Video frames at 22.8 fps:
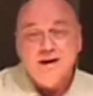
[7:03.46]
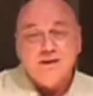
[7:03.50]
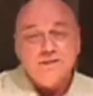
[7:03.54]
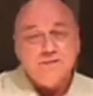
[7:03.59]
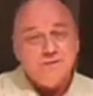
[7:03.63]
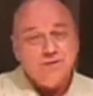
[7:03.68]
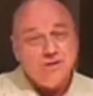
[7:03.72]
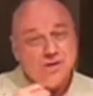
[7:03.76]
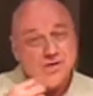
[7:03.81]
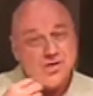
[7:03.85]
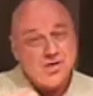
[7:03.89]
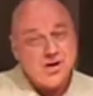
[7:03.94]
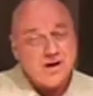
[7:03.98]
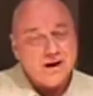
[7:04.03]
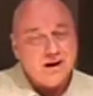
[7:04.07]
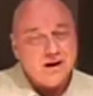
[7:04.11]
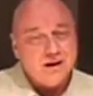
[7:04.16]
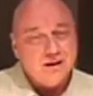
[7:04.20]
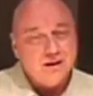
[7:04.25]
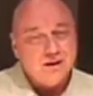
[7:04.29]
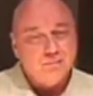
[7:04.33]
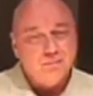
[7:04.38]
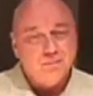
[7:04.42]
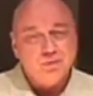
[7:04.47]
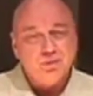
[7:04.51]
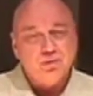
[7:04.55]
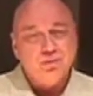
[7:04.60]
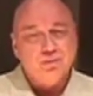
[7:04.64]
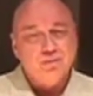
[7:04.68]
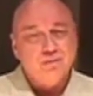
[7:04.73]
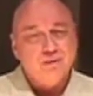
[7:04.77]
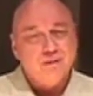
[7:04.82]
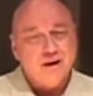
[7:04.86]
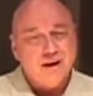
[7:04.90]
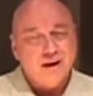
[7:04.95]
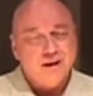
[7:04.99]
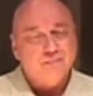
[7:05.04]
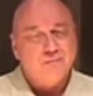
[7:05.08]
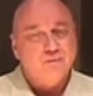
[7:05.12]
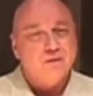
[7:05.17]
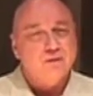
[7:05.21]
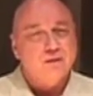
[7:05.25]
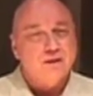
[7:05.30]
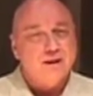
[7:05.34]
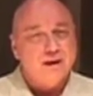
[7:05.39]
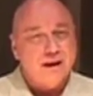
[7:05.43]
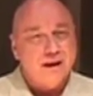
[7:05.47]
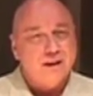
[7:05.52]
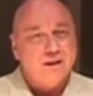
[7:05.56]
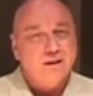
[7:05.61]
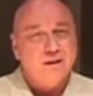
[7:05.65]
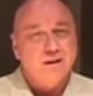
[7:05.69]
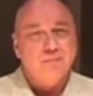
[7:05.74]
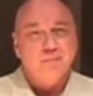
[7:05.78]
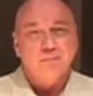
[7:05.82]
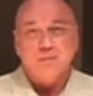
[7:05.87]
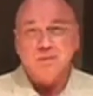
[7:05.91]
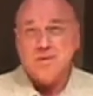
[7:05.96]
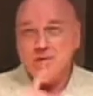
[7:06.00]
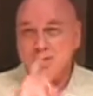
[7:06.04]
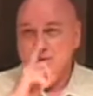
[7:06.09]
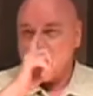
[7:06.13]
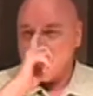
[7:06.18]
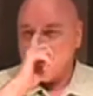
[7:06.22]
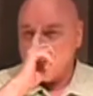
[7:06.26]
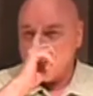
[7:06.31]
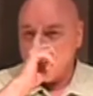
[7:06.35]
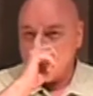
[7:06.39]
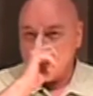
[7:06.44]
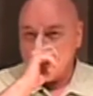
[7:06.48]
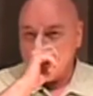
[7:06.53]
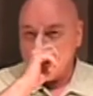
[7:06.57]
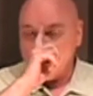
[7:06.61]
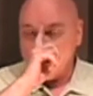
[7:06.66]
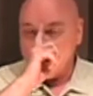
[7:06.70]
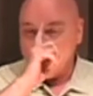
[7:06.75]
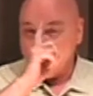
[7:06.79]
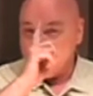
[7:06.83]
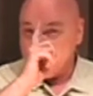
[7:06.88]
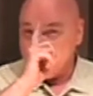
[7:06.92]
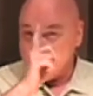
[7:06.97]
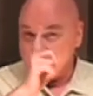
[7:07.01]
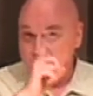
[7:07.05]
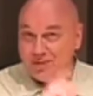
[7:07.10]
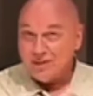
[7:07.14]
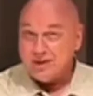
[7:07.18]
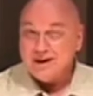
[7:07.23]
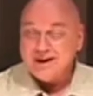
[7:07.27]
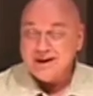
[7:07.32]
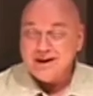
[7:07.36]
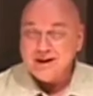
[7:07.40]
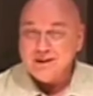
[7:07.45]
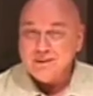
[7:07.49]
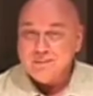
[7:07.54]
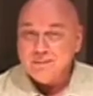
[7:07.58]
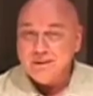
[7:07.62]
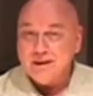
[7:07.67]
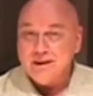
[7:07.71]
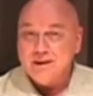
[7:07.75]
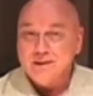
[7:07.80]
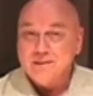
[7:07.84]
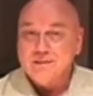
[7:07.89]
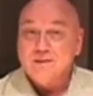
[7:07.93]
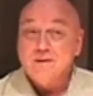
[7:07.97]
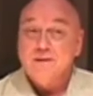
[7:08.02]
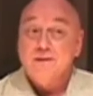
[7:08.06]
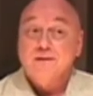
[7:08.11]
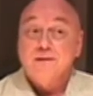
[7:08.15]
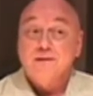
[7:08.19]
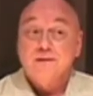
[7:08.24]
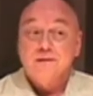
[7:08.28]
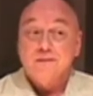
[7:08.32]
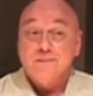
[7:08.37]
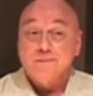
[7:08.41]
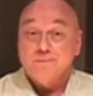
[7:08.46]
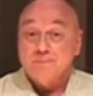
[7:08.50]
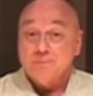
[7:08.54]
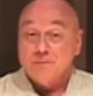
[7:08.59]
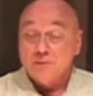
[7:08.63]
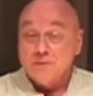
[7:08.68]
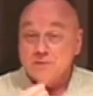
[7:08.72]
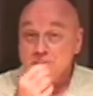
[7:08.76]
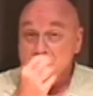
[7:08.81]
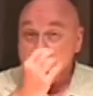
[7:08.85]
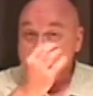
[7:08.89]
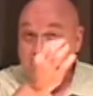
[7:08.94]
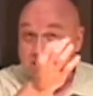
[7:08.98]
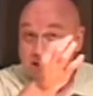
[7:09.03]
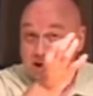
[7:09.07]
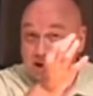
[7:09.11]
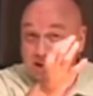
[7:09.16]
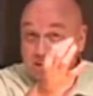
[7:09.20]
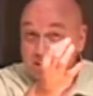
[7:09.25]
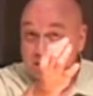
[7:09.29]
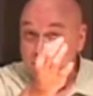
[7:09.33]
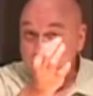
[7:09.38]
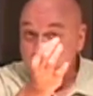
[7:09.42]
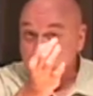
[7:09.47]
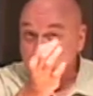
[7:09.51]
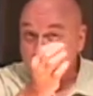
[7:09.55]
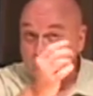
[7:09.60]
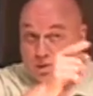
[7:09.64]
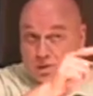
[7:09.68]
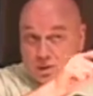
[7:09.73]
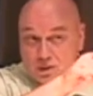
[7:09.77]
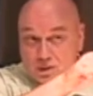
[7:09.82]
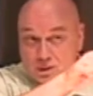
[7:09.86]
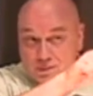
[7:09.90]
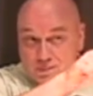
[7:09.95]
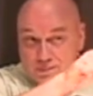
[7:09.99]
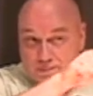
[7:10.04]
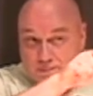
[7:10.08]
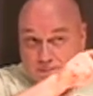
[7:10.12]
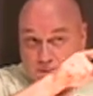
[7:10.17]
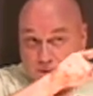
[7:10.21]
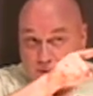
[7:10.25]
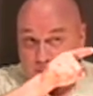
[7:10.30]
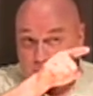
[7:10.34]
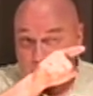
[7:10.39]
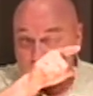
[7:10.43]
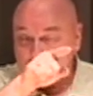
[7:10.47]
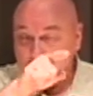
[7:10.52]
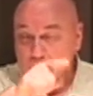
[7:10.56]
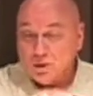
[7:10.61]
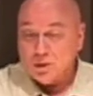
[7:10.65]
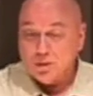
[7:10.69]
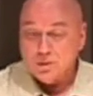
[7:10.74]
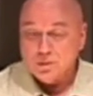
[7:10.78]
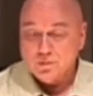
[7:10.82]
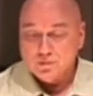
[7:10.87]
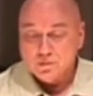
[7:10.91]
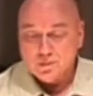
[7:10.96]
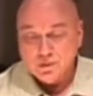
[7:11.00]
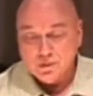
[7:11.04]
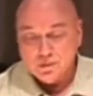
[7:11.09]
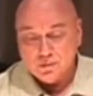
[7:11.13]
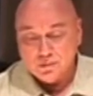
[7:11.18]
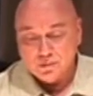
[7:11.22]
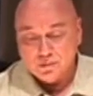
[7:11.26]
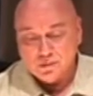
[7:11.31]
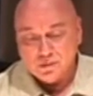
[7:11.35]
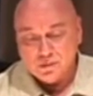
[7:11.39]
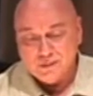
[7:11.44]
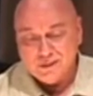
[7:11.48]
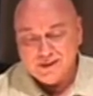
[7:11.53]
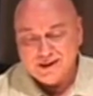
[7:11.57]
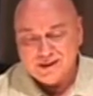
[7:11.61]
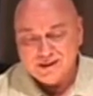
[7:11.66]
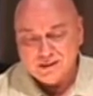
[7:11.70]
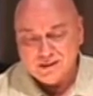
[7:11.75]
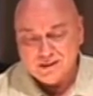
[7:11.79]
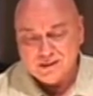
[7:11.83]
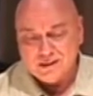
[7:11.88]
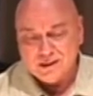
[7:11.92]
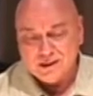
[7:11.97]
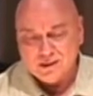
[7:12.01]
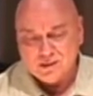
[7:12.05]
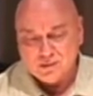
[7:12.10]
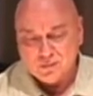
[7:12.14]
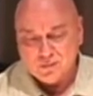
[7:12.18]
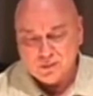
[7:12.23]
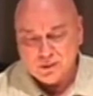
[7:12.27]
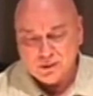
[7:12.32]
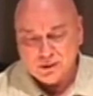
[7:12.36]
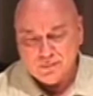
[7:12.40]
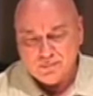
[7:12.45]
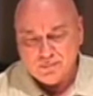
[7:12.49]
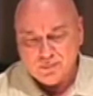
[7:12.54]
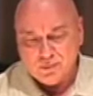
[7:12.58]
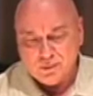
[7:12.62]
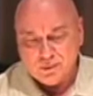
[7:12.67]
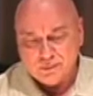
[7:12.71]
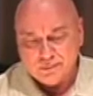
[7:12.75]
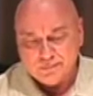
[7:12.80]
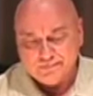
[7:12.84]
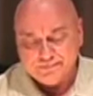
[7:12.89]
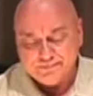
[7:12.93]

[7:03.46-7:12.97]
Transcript: for the challenge, but you never let up in your brain about thinking about the sound that you want, you know, on all those notes. So that's really important.